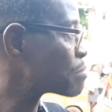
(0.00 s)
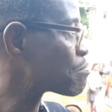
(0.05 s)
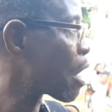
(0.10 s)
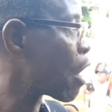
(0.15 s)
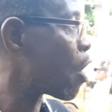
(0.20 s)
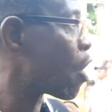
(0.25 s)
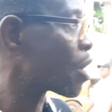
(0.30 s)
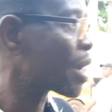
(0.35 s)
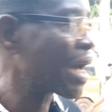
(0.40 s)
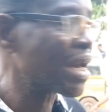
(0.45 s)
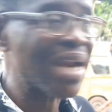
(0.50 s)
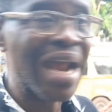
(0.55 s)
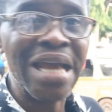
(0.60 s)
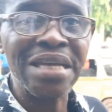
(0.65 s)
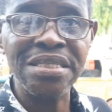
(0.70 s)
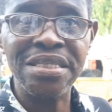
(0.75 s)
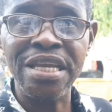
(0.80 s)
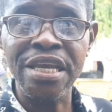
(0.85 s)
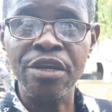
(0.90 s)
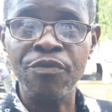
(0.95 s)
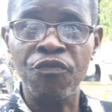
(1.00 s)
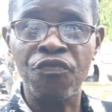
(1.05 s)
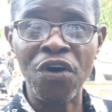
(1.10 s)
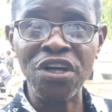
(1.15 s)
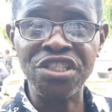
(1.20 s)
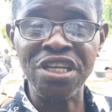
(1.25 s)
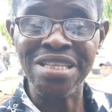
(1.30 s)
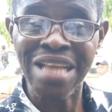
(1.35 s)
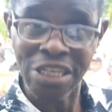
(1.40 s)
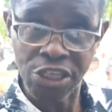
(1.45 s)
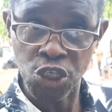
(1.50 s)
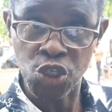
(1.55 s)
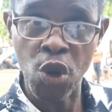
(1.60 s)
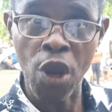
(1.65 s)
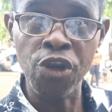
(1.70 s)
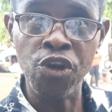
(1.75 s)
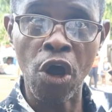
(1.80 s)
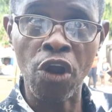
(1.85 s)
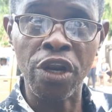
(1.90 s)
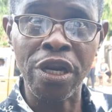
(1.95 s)
Ekpa organized the voting that is
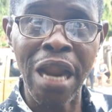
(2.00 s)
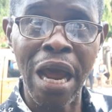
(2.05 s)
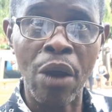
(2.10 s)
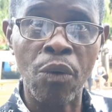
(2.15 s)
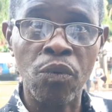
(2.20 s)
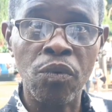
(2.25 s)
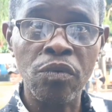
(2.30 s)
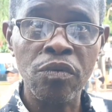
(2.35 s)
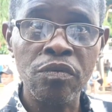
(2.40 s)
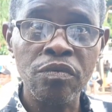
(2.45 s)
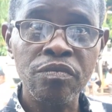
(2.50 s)
going on now?